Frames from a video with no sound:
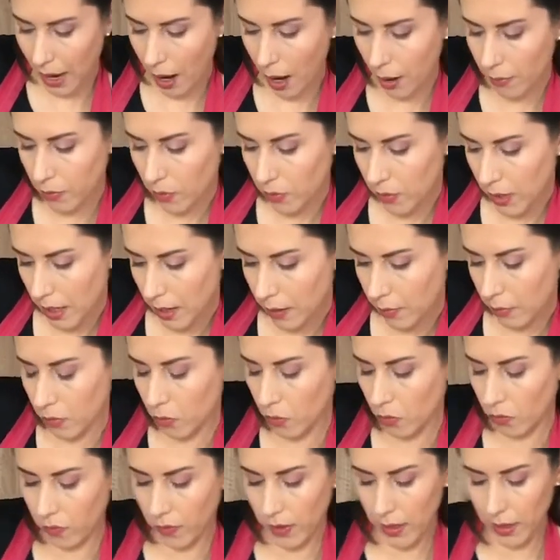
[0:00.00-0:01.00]
I'm gonna
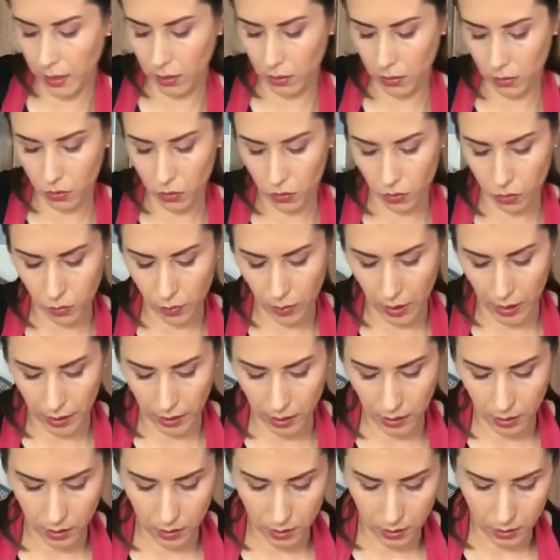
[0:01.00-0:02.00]
move it into my
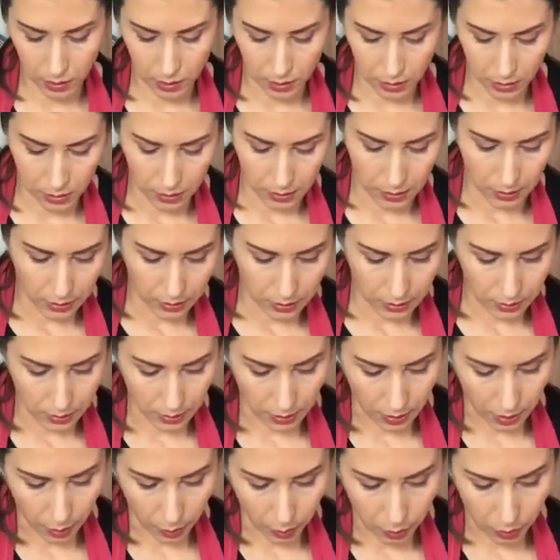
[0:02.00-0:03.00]

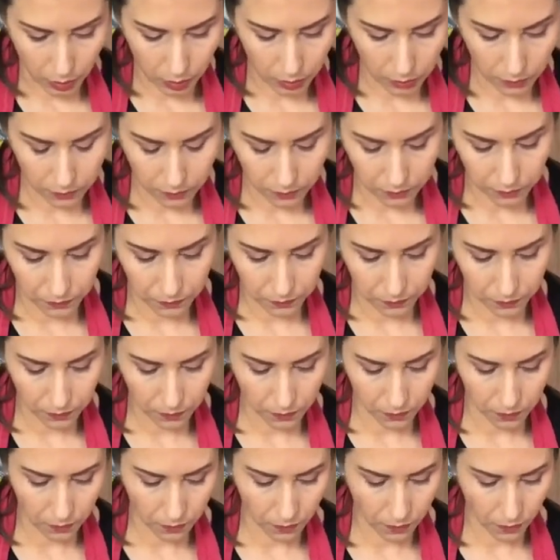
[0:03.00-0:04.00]
table.
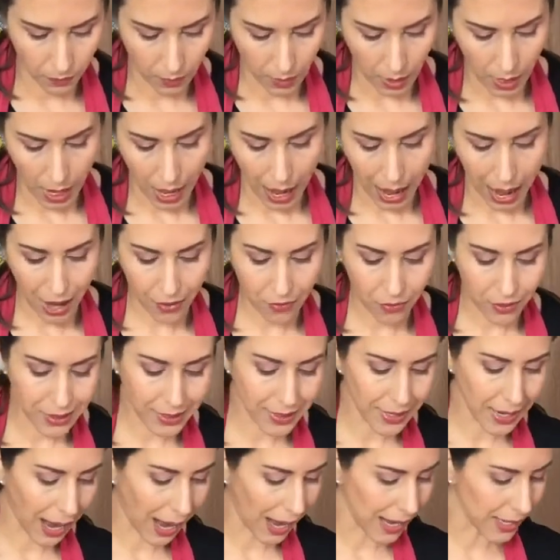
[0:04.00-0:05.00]
I really
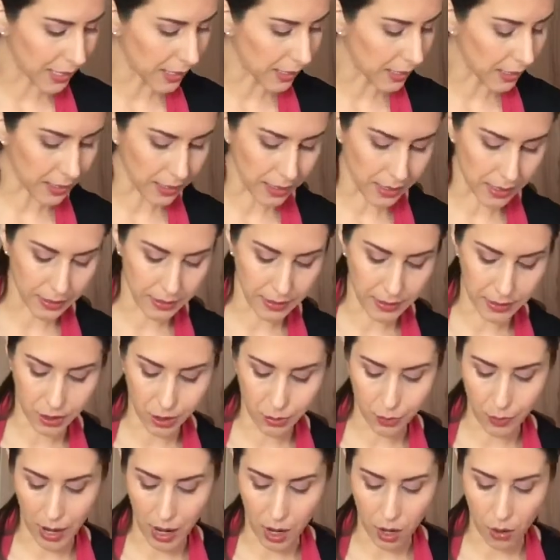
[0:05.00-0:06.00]
like the
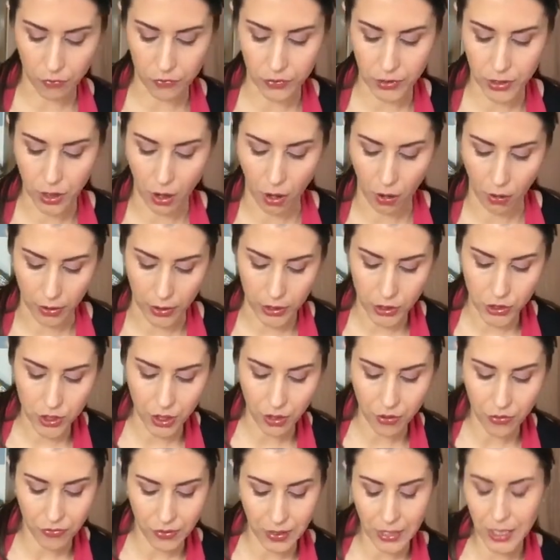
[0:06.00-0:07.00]
smell of the orange.
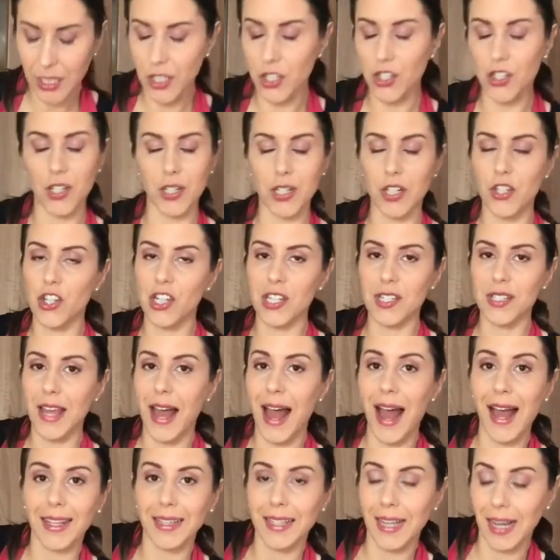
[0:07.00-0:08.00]
I think it just
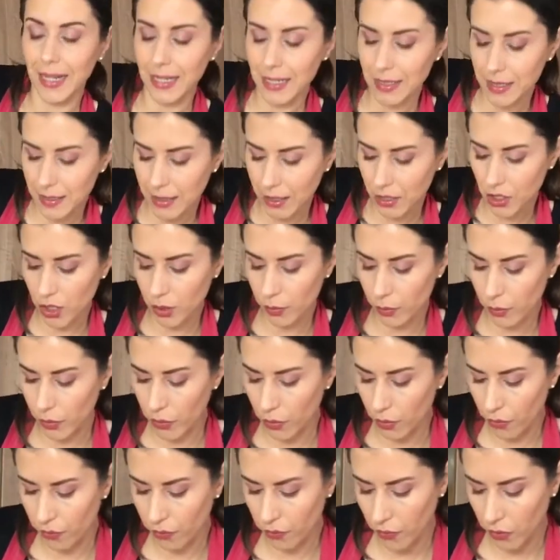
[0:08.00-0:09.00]
adds like such a
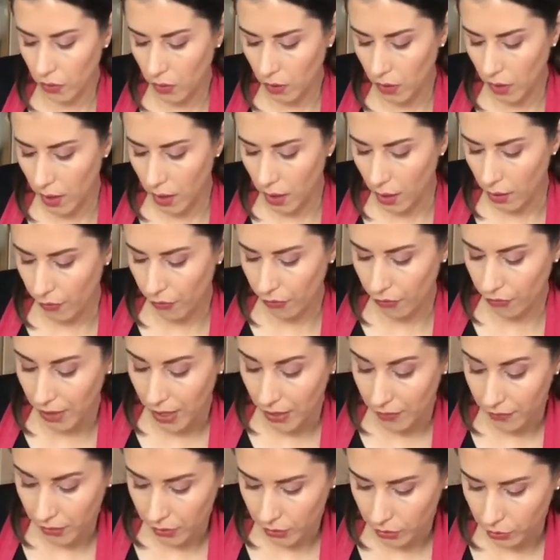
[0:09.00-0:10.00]
beautiful
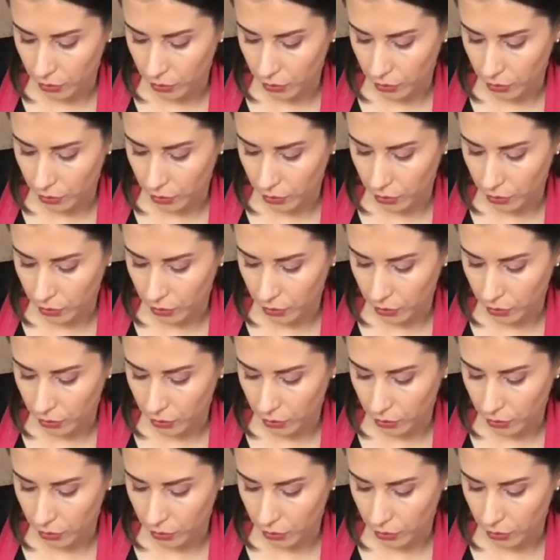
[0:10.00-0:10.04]
flavor to